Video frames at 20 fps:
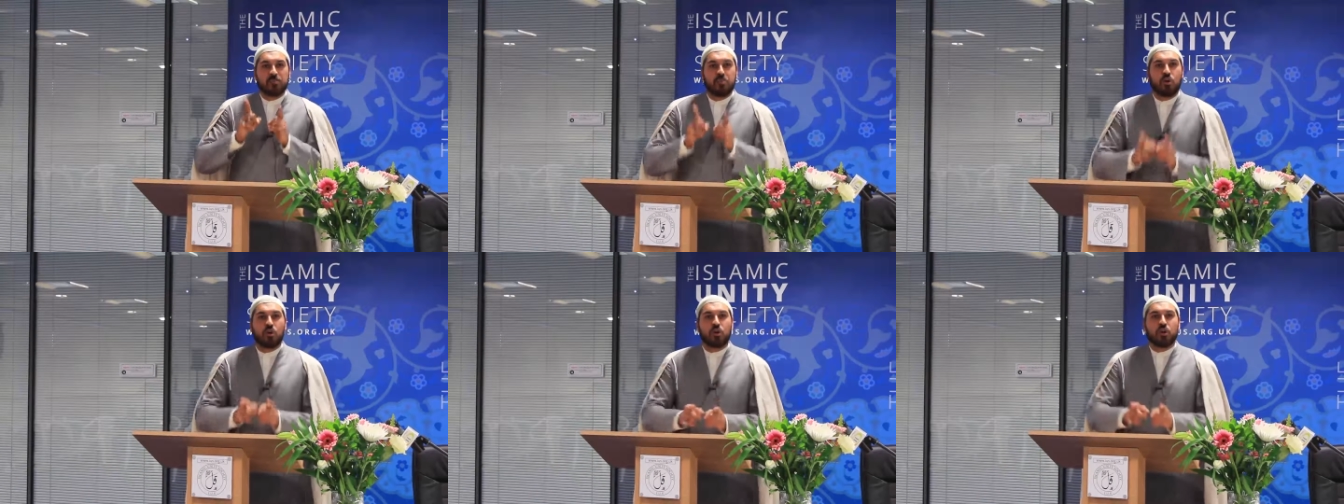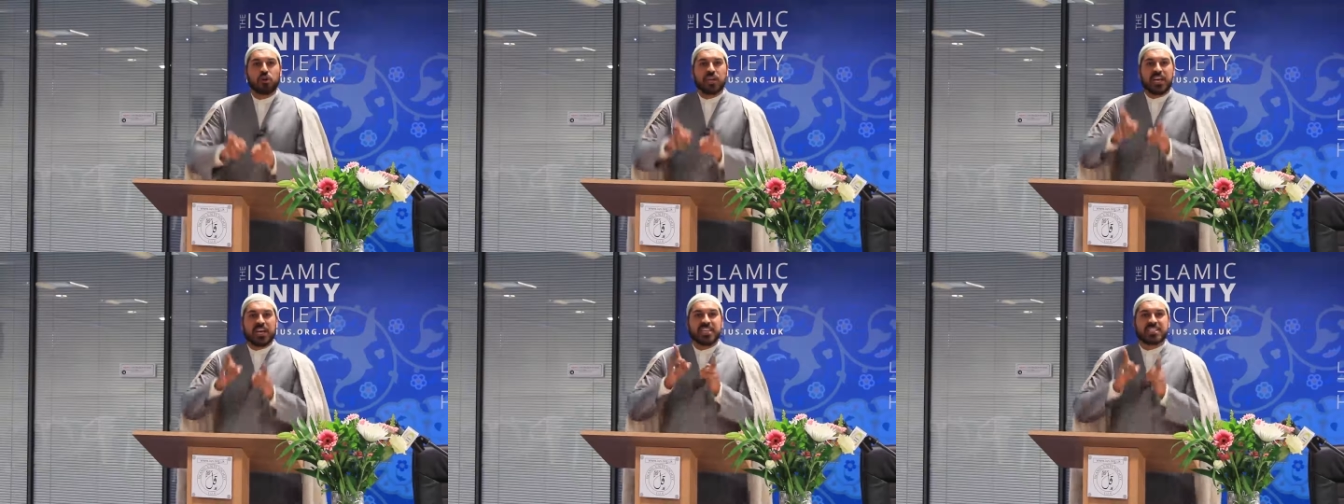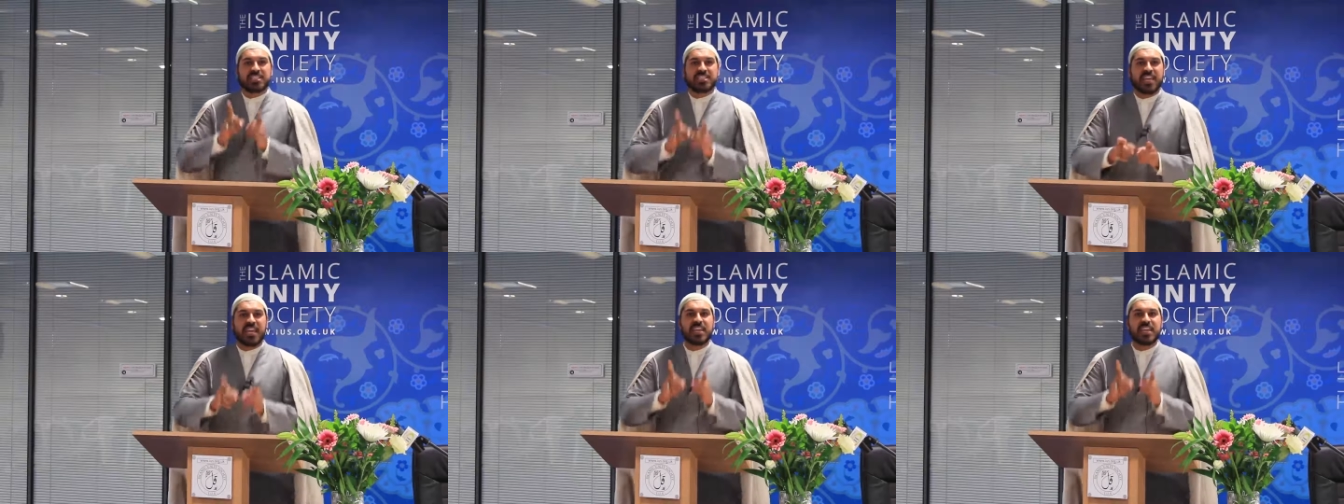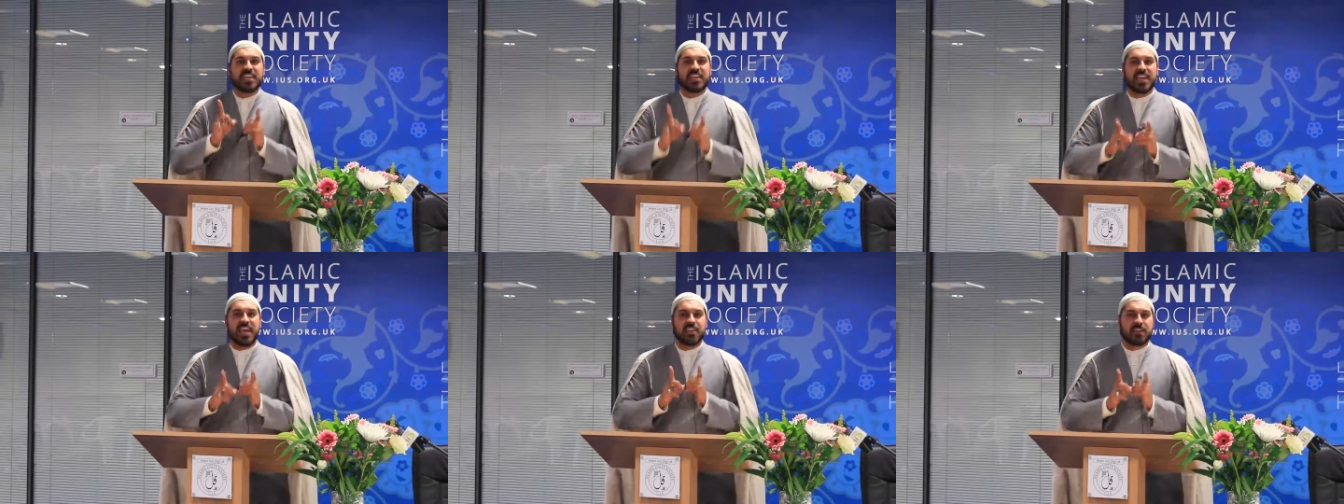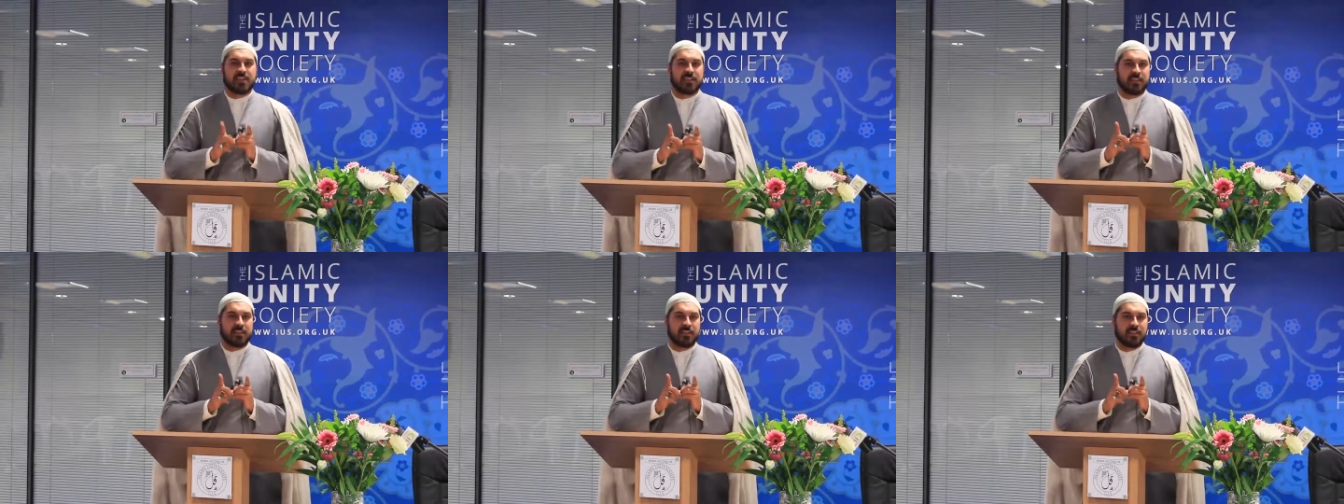born a
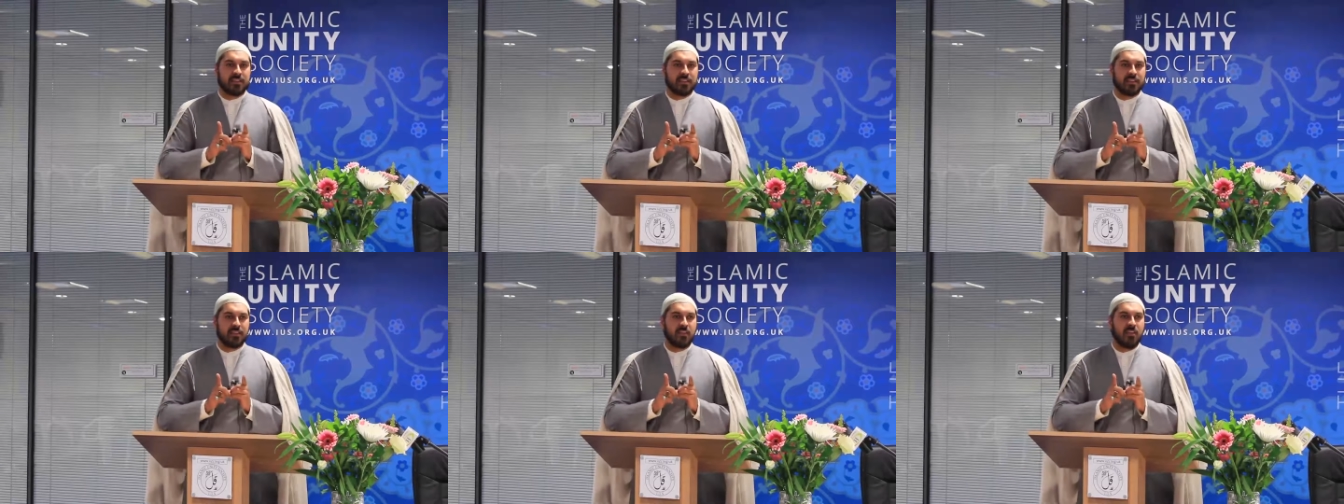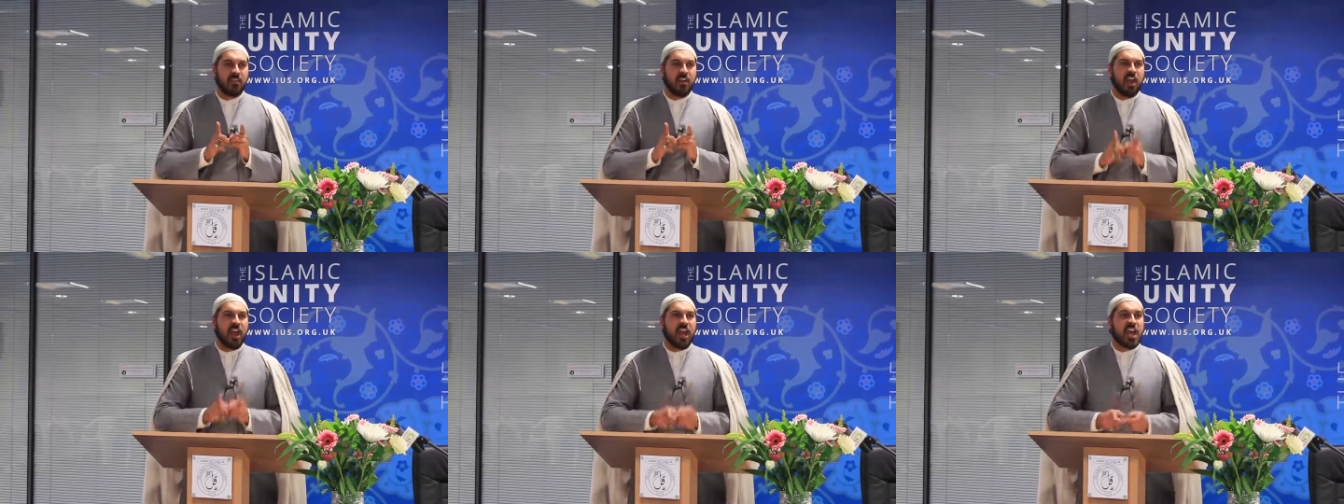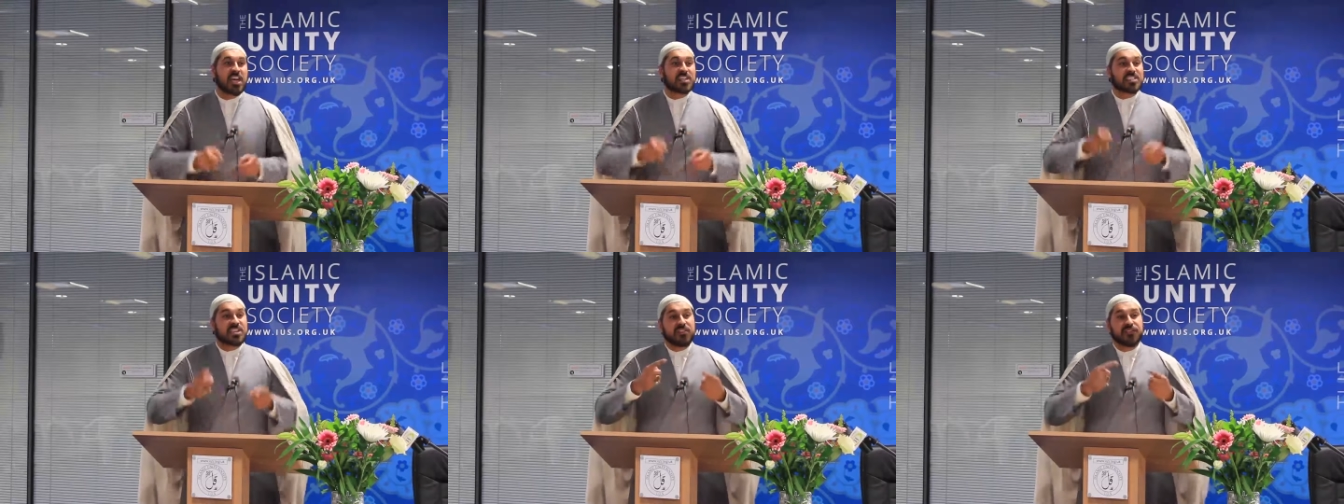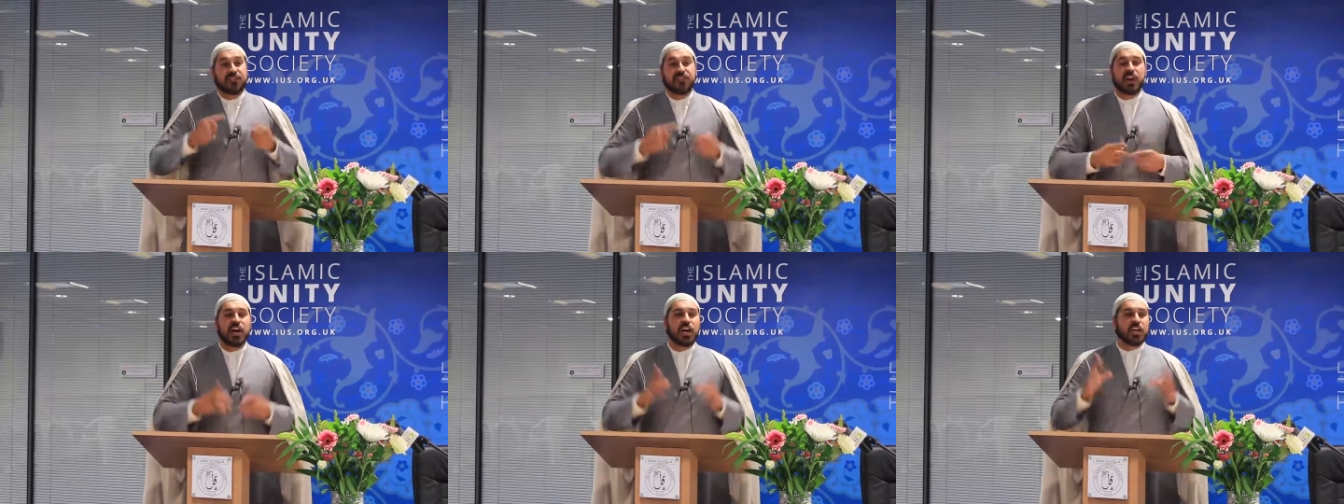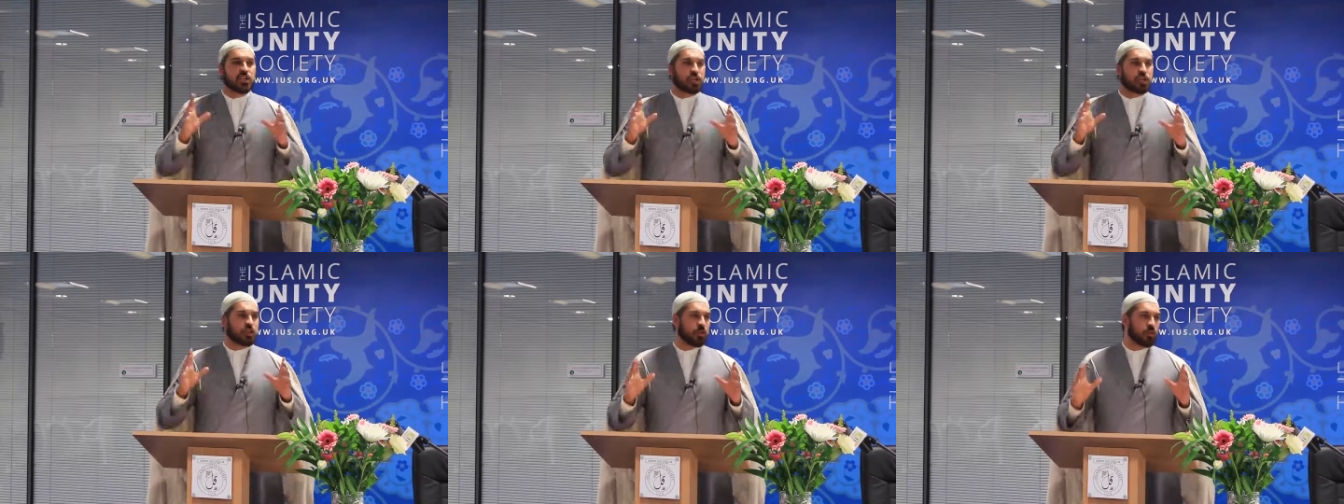Sayyid is a
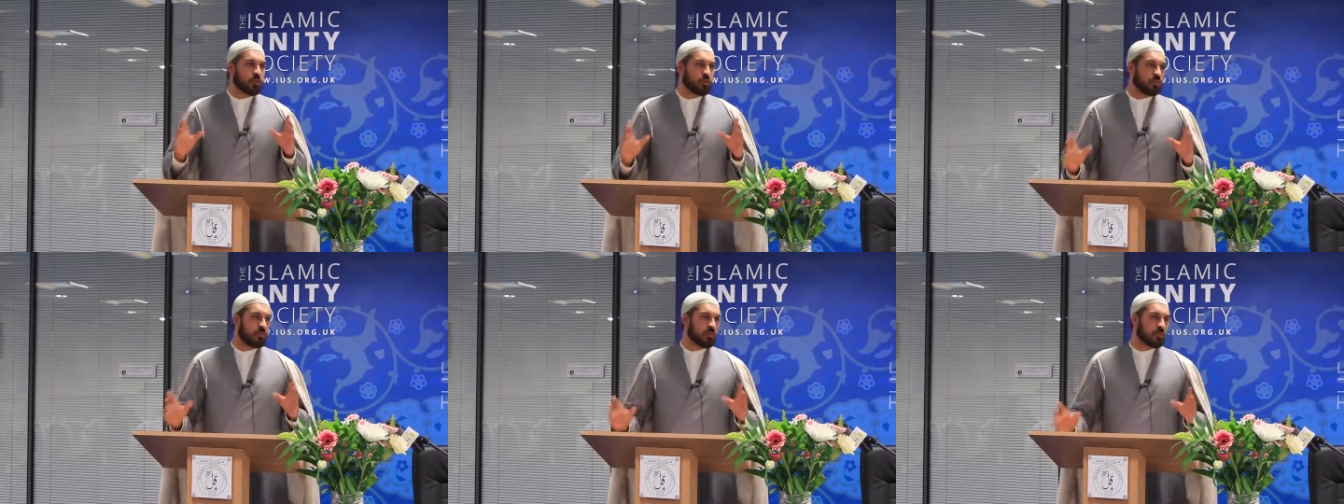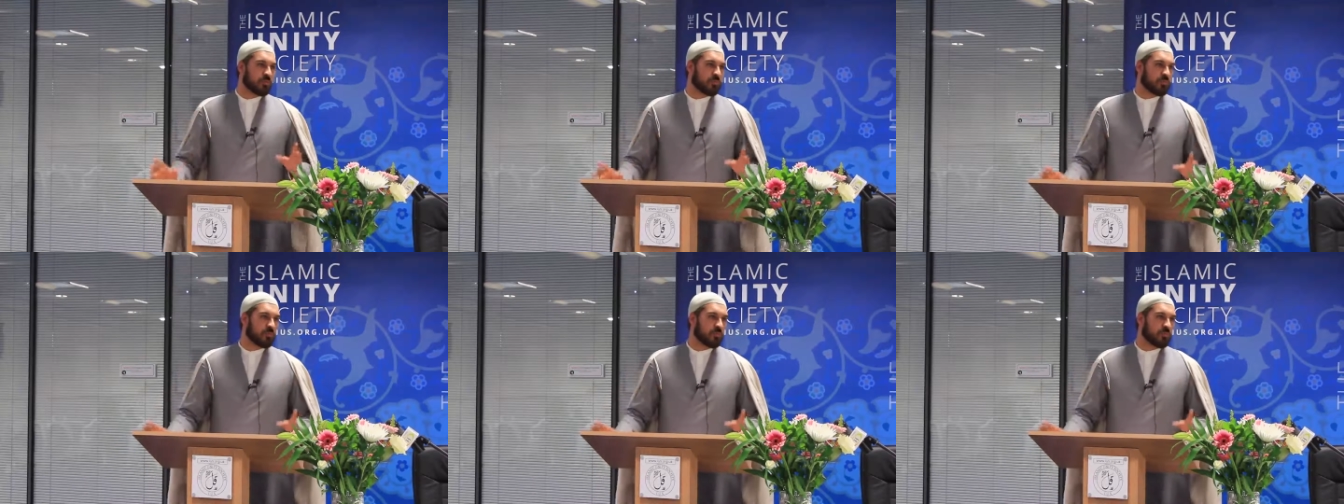virtue,